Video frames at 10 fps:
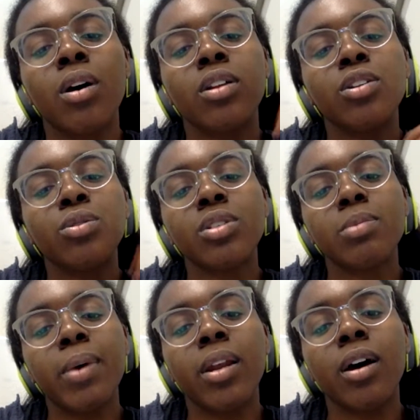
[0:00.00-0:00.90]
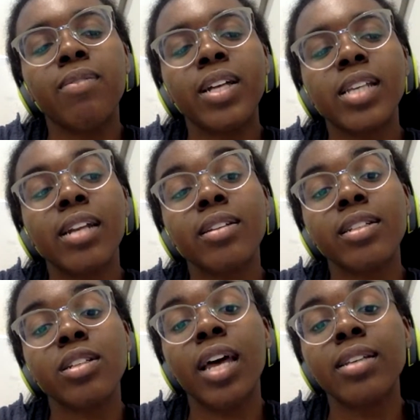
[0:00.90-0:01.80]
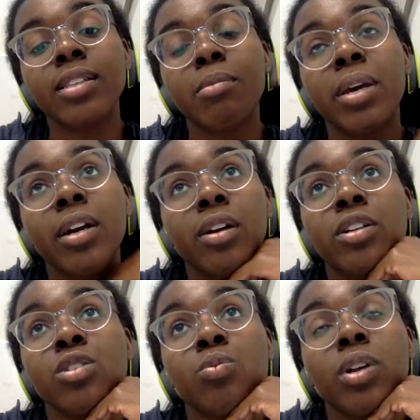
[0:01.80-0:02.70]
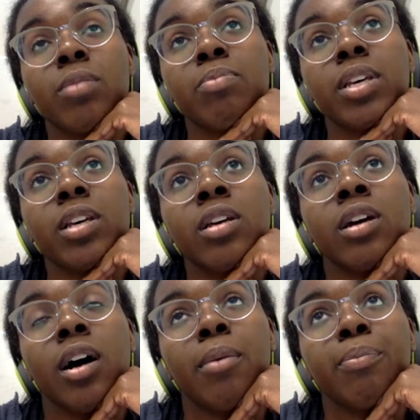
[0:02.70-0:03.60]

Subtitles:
a loose spinoff that technically still has like the main characters, would it be